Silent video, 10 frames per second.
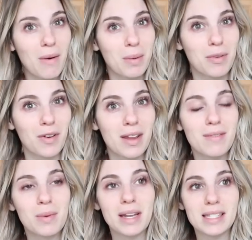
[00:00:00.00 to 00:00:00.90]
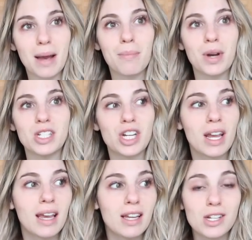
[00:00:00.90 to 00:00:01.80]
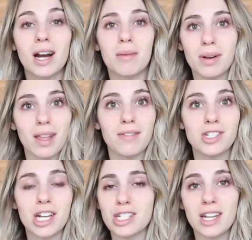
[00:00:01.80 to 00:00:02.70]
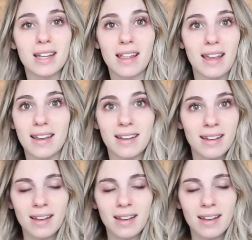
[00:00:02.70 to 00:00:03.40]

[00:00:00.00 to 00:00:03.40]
hour before he even wakes up, which, talk about life changing. Like,